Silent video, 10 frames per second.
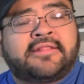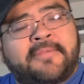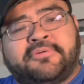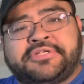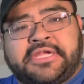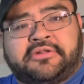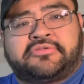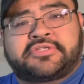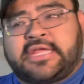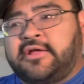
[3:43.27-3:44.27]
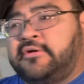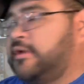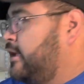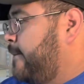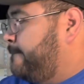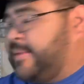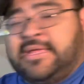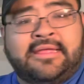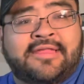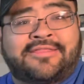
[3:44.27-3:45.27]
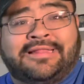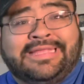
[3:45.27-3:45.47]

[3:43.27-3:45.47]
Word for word: In that particular scale, B is the